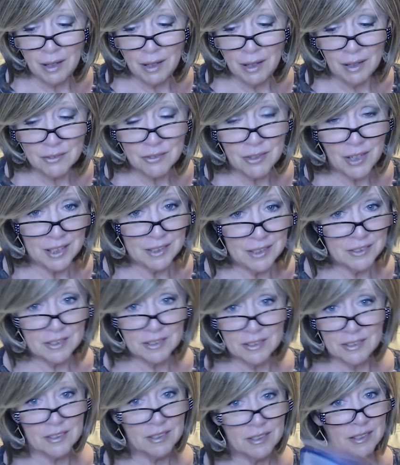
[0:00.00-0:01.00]
trying
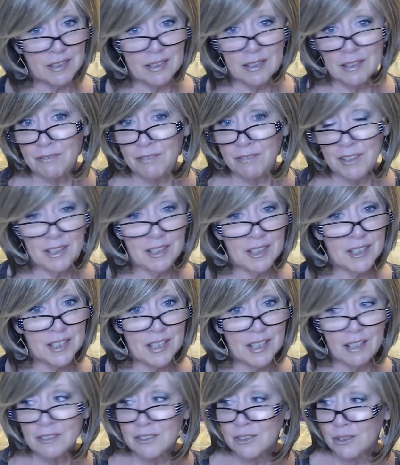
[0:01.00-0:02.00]
to figure this
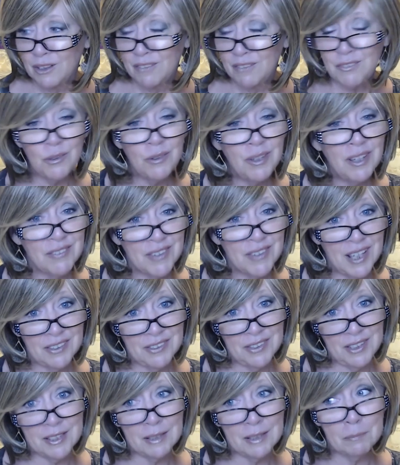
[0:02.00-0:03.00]
out. So if you have
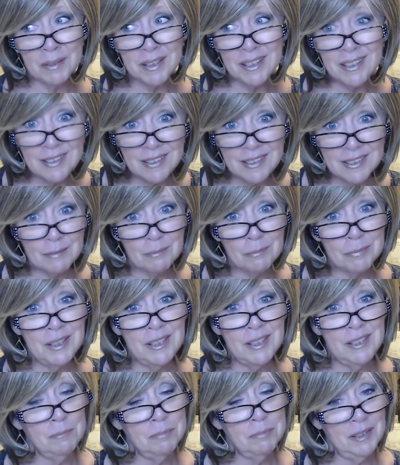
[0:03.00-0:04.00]
got this, please,
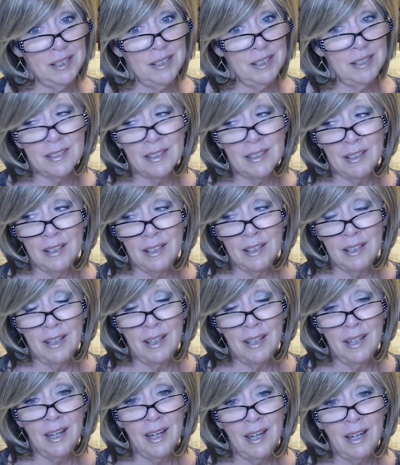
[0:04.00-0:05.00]
please, please
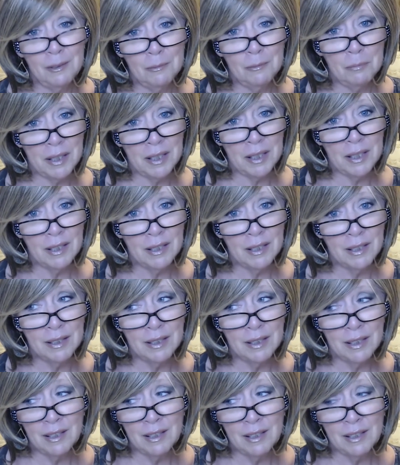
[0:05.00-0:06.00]
help me.
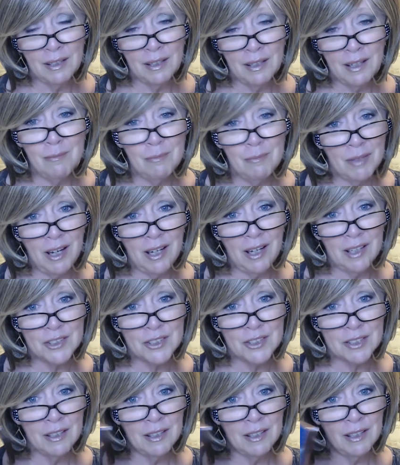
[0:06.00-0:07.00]
I'm
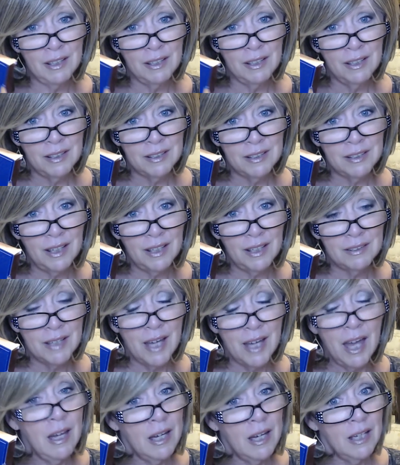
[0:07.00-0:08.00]
lost. Yeah.
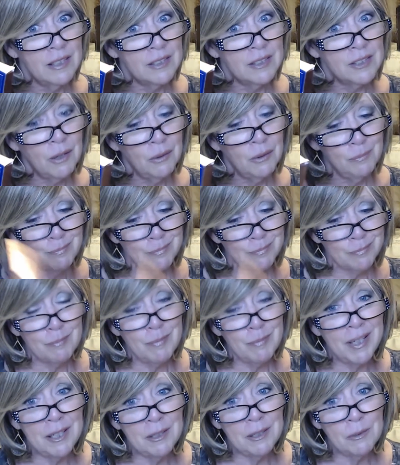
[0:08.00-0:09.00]
So,
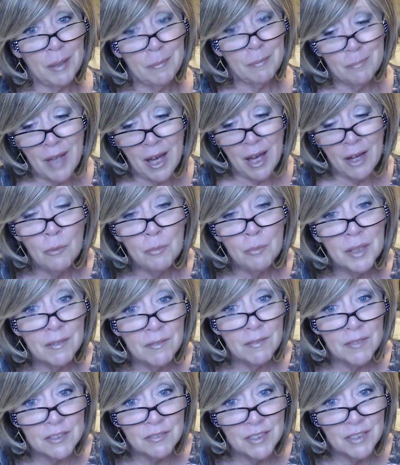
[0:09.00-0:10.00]
but anyway, I hope you
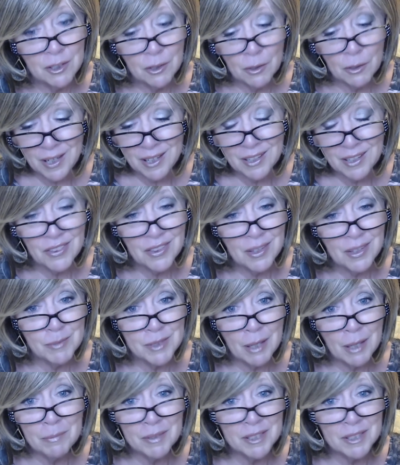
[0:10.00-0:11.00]
give this video a
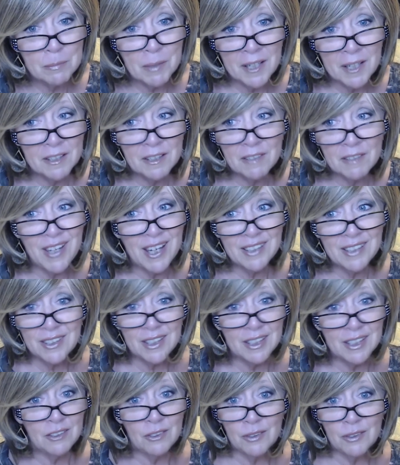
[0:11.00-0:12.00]
thumbs up in spite of the fact
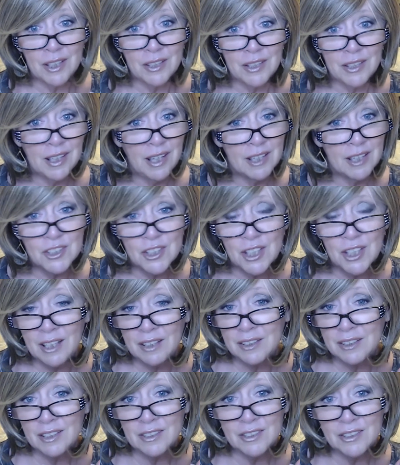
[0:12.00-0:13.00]
that I know nothing.
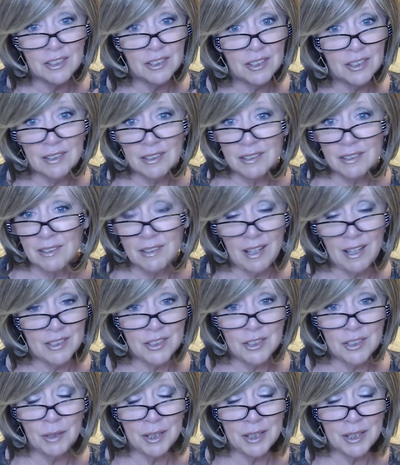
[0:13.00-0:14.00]
Hashtag Nancy
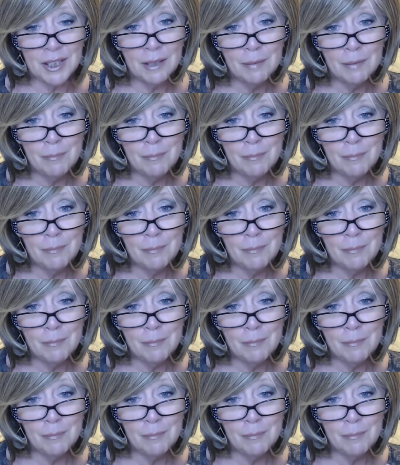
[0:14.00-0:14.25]
has no idea.